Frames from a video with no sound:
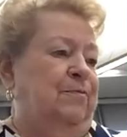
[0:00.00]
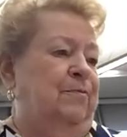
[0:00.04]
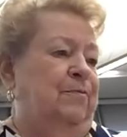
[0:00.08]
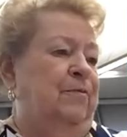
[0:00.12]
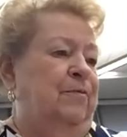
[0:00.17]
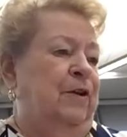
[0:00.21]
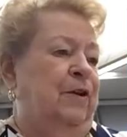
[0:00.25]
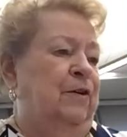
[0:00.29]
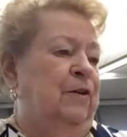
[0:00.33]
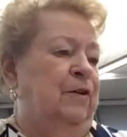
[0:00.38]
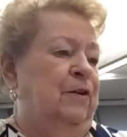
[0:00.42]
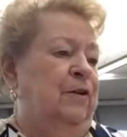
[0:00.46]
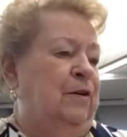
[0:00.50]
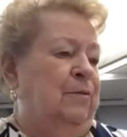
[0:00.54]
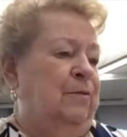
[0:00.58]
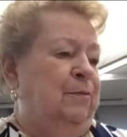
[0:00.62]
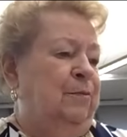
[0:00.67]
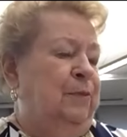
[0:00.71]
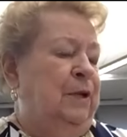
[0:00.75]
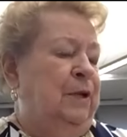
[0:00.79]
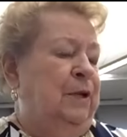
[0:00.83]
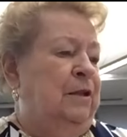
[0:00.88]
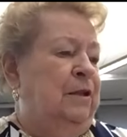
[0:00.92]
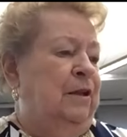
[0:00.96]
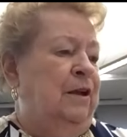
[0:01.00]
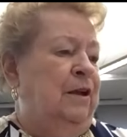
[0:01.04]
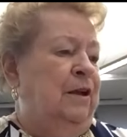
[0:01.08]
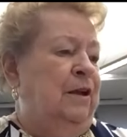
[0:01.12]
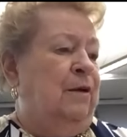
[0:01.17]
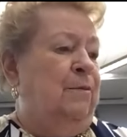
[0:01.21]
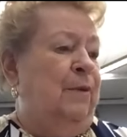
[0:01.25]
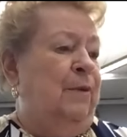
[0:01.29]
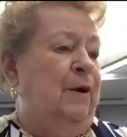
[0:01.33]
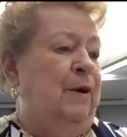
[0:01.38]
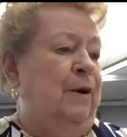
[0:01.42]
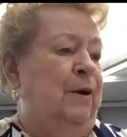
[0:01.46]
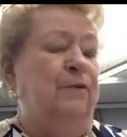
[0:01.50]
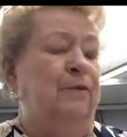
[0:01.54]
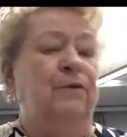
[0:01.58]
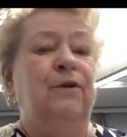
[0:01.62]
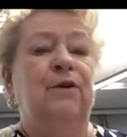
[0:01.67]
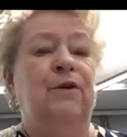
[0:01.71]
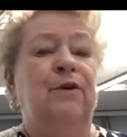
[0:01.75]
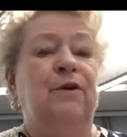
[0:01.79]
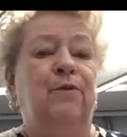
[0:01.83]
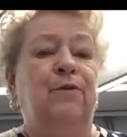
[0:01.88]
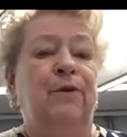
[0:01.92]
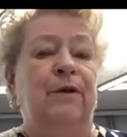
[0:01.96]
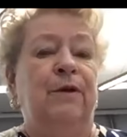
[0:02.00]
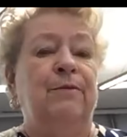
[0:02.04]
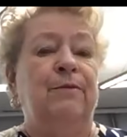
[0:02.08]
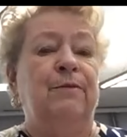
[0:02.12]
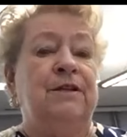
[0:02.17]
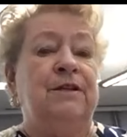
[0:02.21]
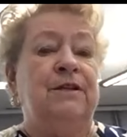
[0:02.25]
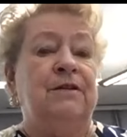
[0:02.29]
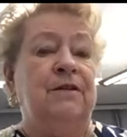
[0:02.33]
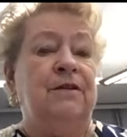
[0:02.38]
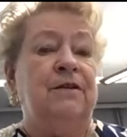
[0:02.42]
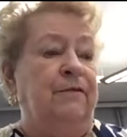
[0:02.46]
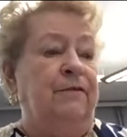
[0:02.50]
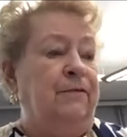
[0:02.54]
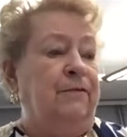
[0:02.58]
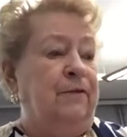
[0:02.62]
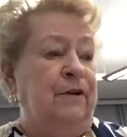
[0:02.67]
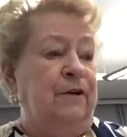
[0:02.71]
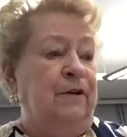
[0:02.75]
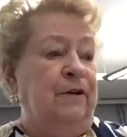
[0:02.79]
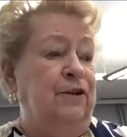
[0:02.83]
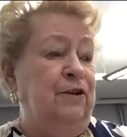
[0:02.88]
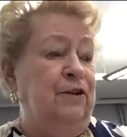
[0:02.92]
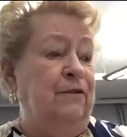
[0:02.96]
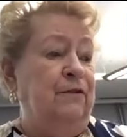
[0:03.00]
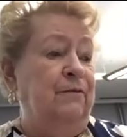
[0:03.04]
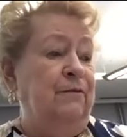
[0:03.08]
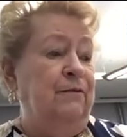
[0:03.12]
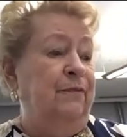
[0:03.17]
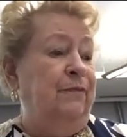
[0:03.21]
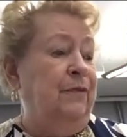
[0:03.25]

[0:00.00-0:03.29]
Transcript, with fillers: year completely, about women's suffrage.